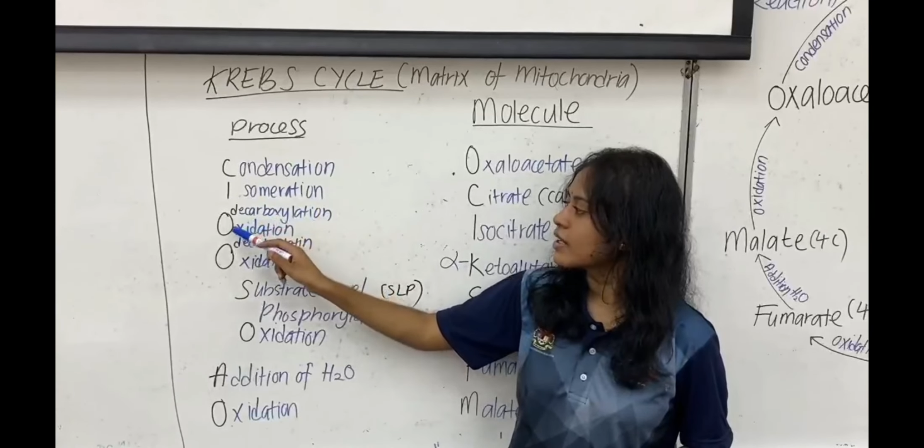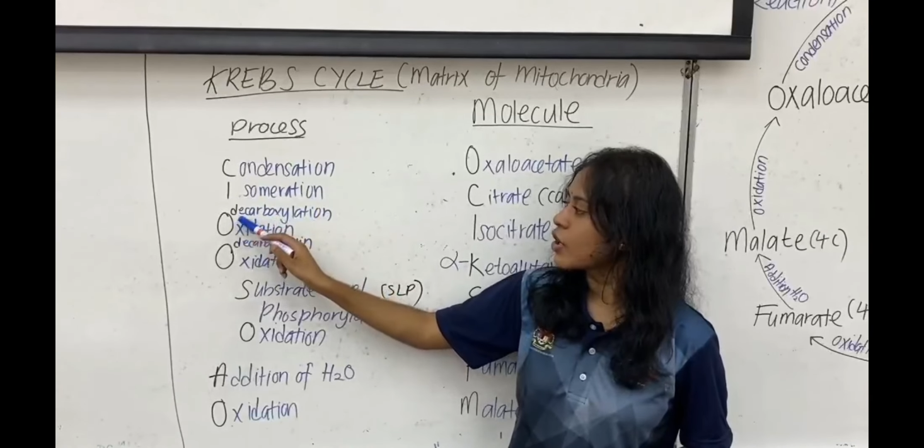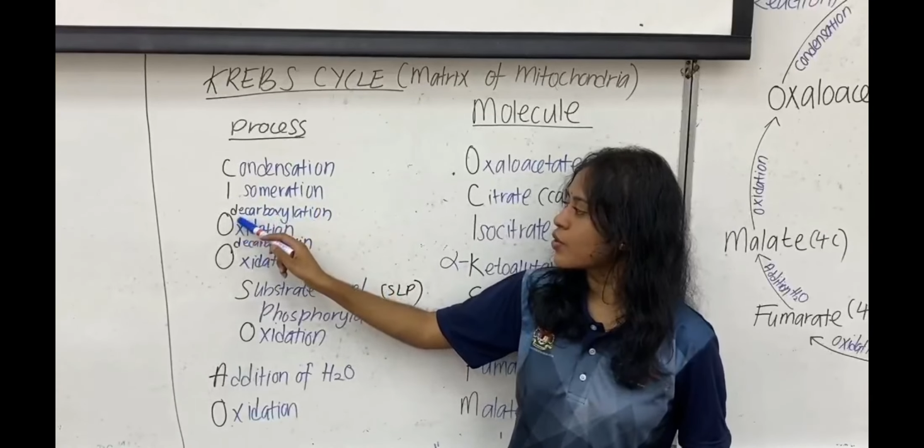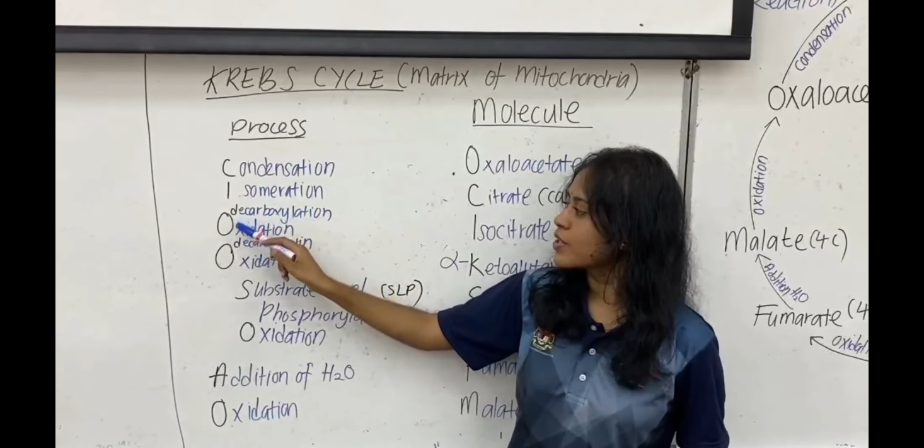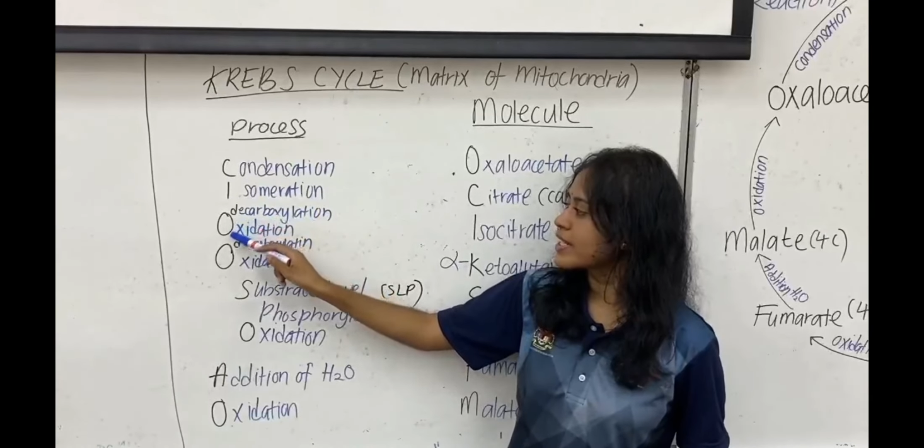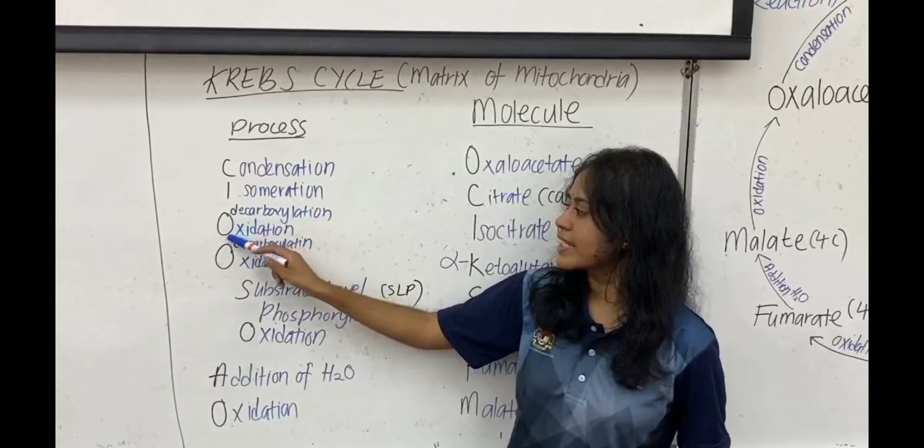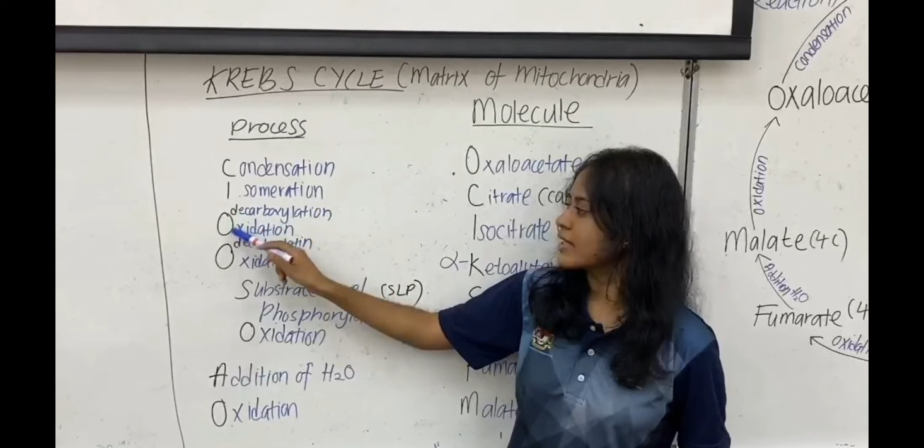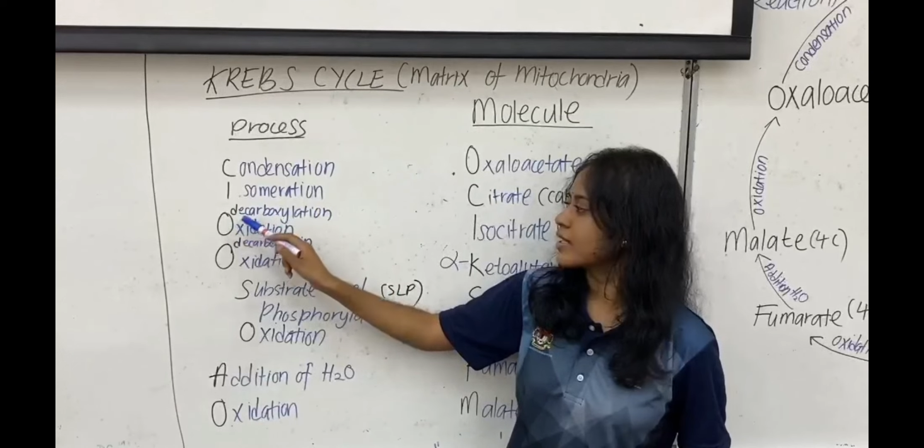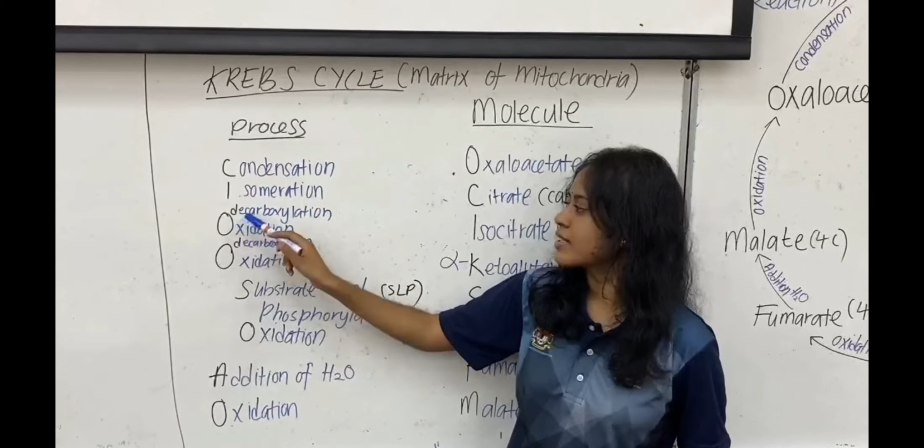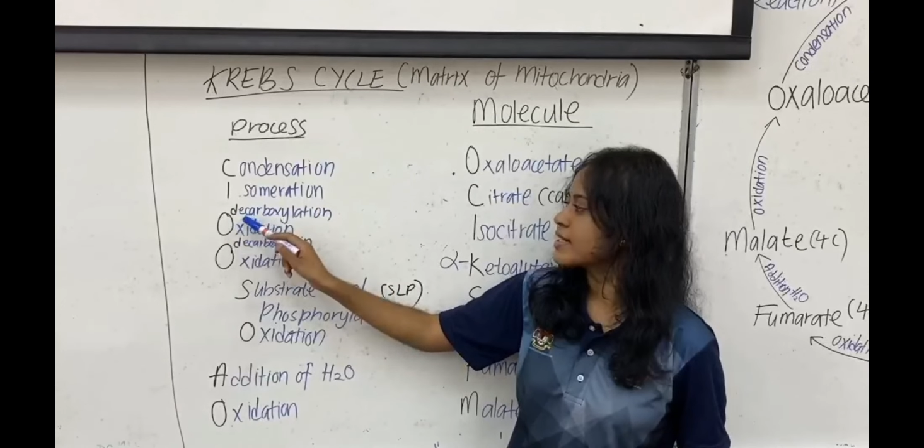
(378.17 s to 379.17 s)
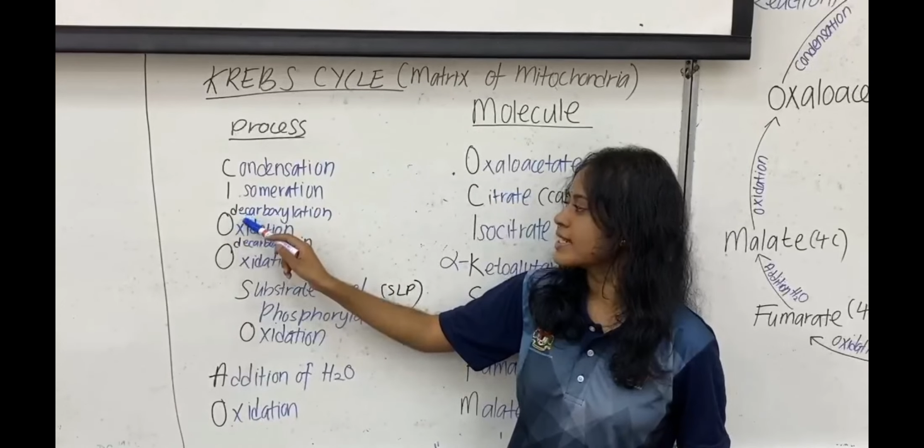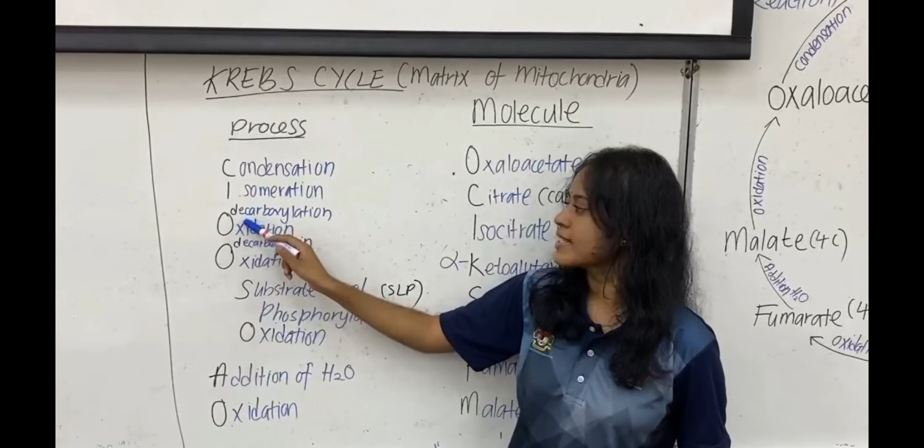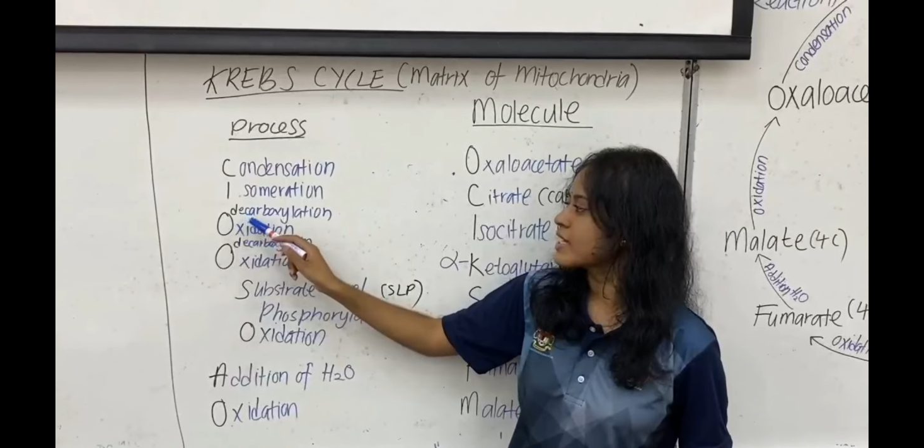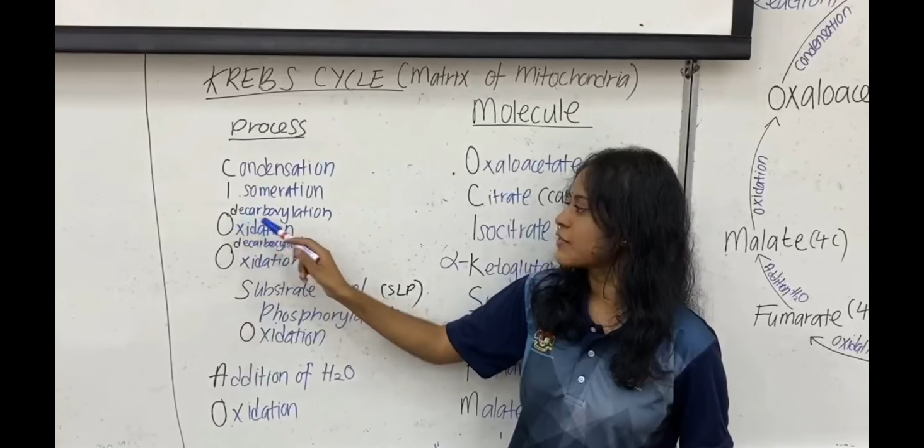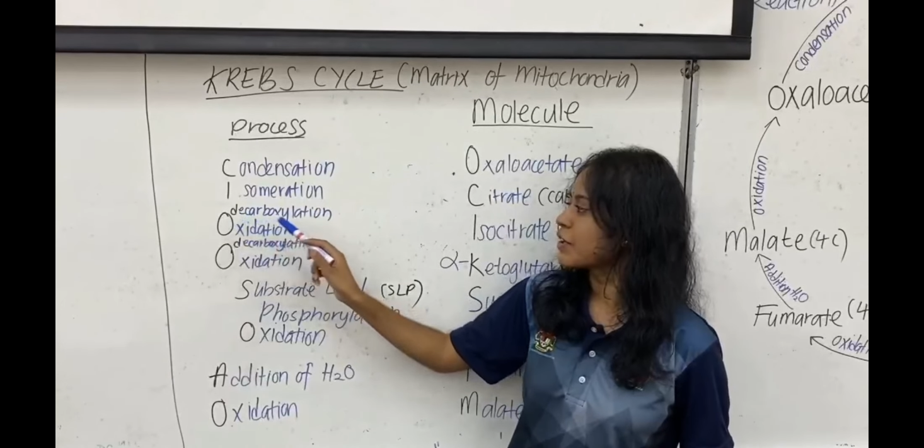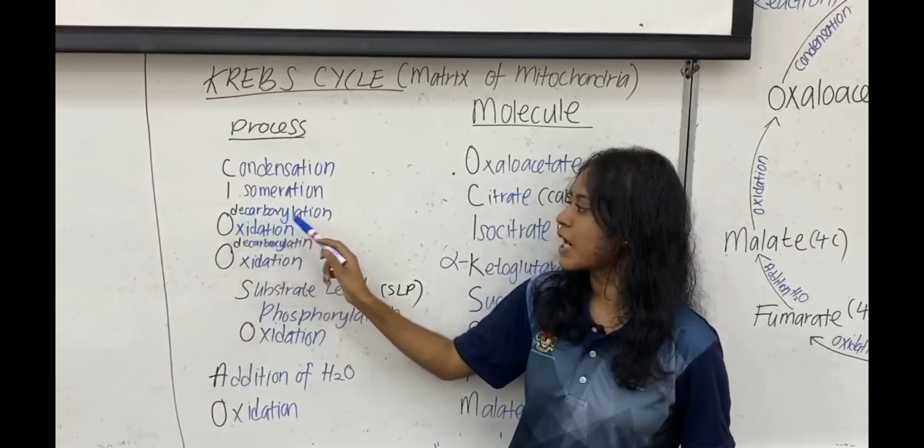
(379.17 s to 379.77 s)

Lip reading: OD, D stands for